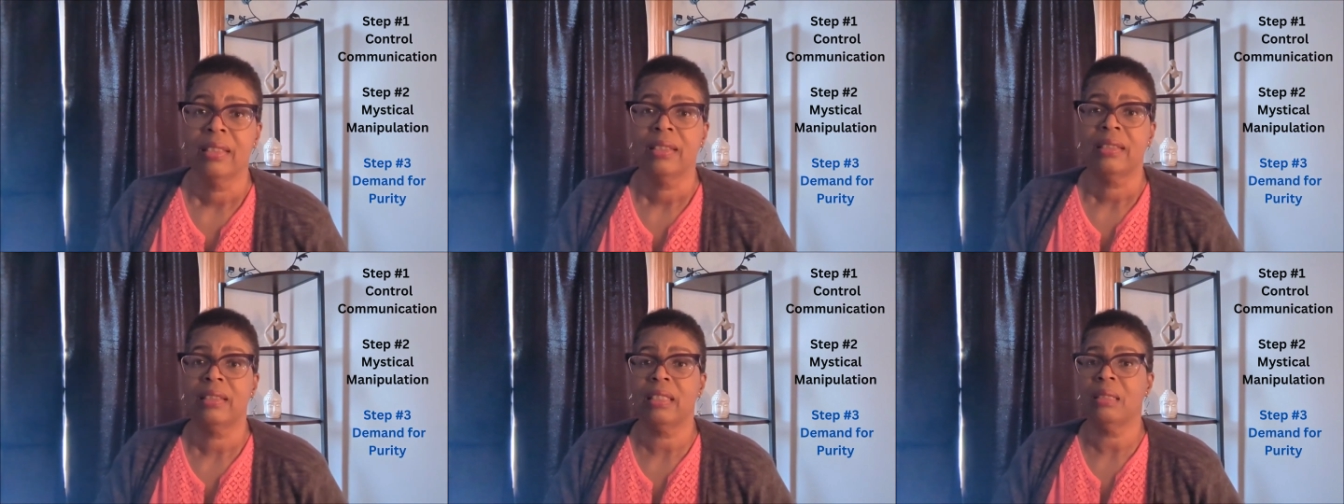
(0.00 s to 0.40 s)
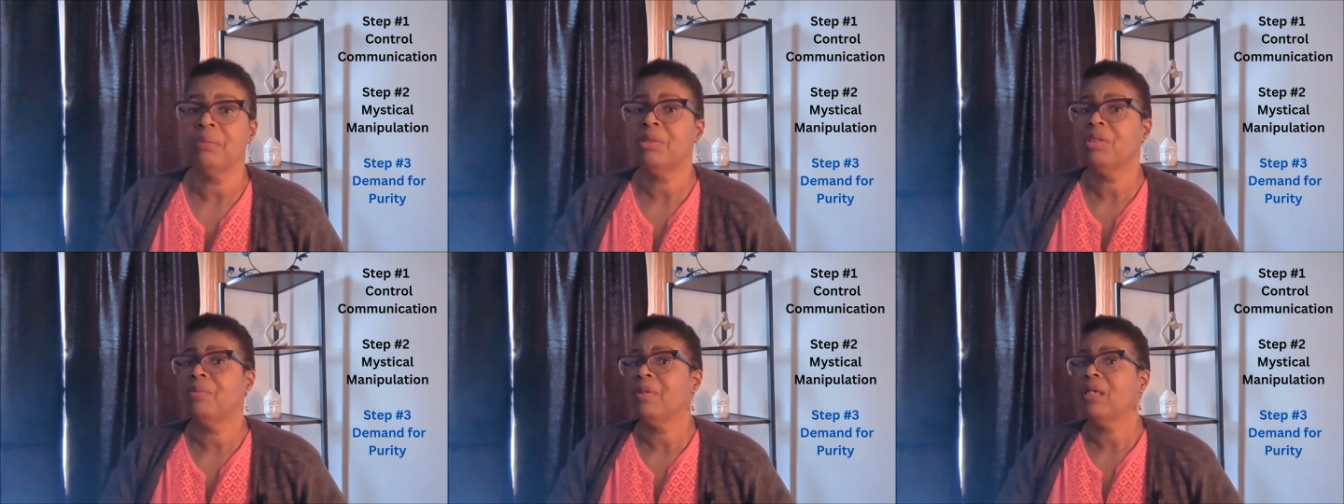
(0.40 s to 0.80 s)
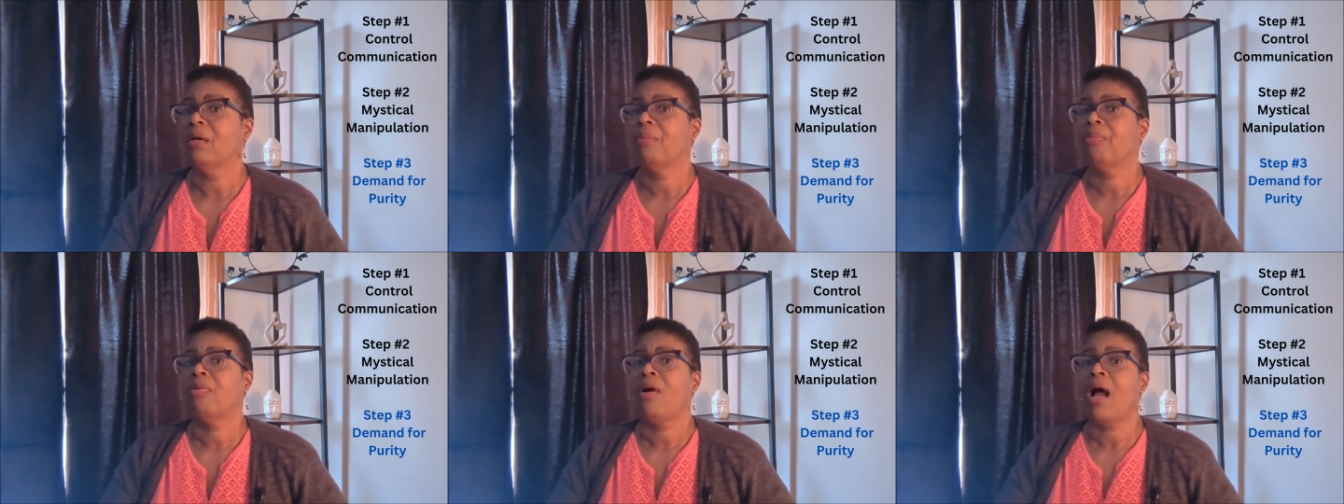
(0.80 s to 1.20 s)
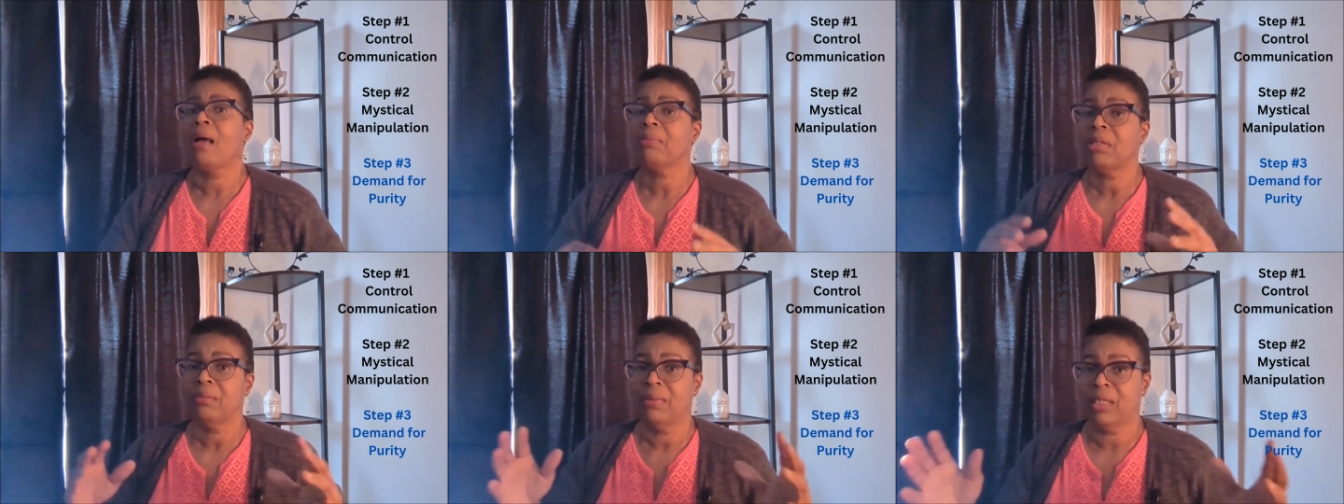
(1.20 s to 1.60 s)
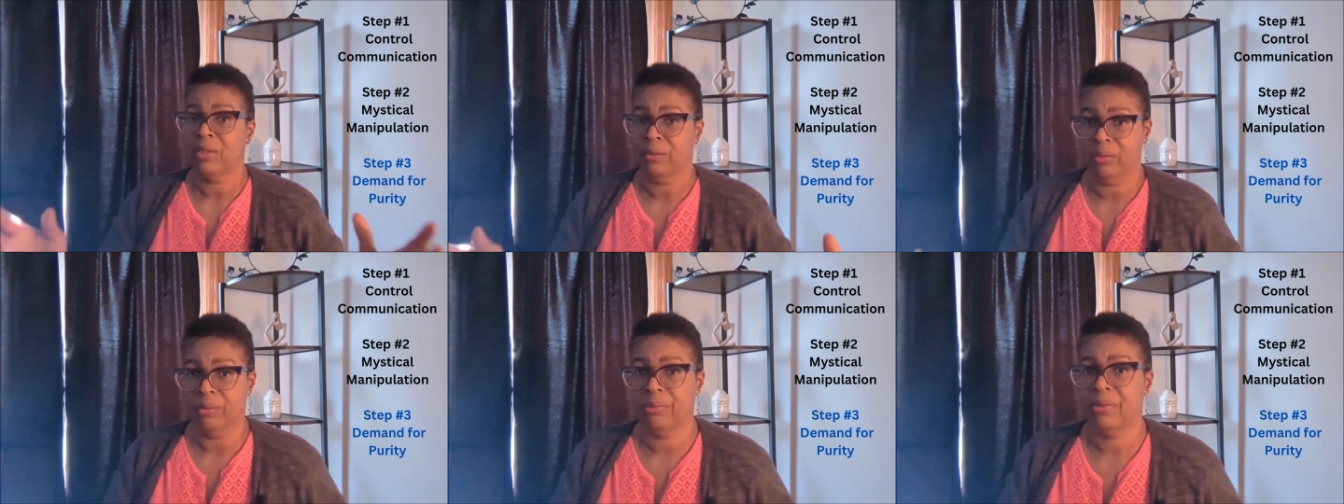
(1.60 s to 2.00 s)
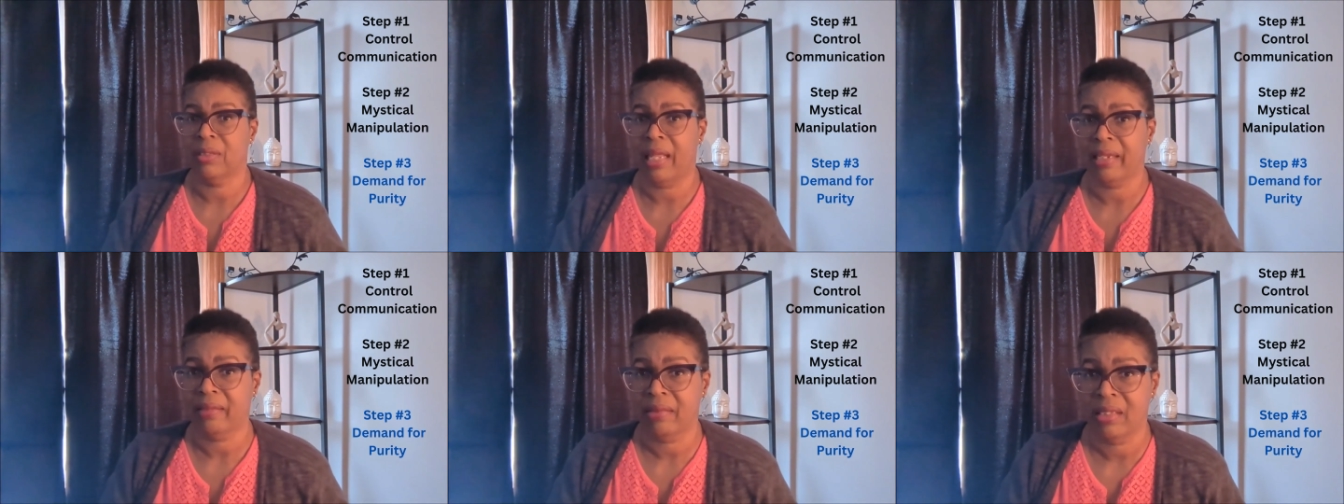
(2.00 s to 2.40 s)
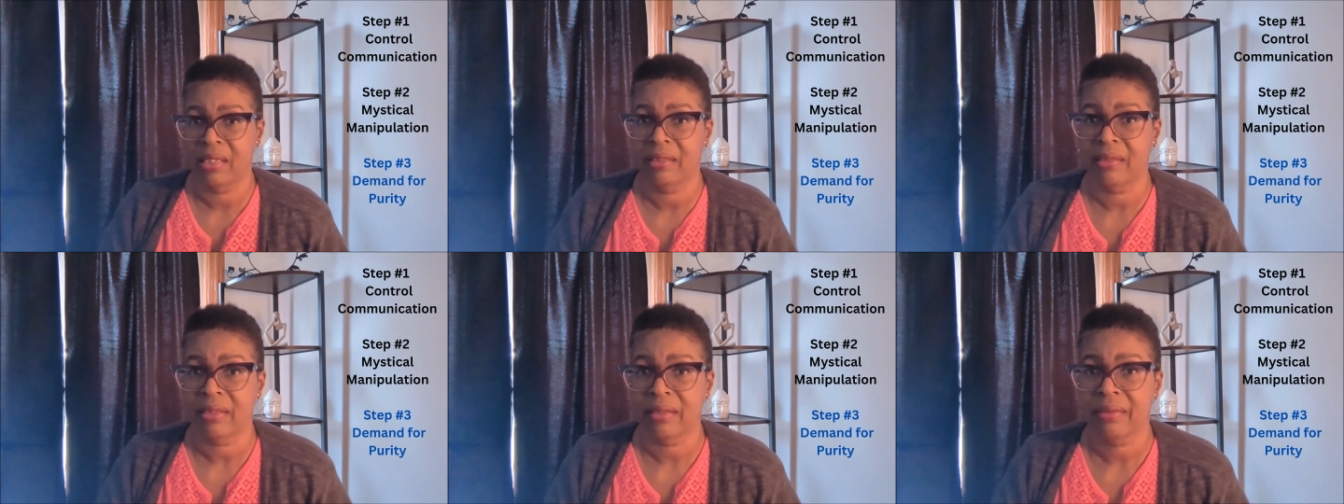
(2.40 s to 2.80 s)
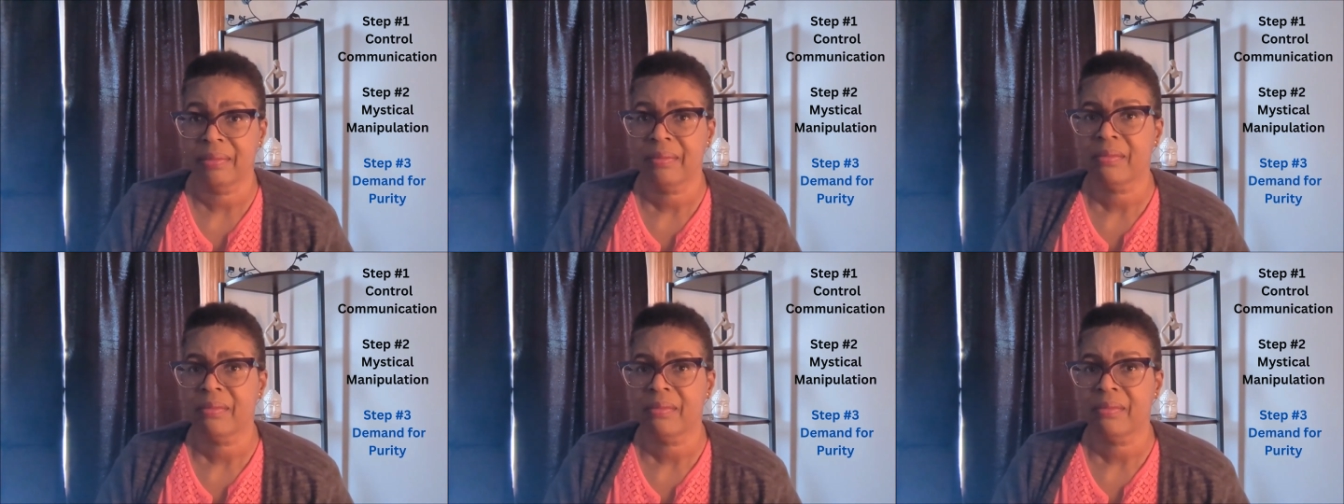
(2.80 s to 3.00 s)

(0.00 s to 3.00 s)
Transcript: seems to be a problem in groups like this.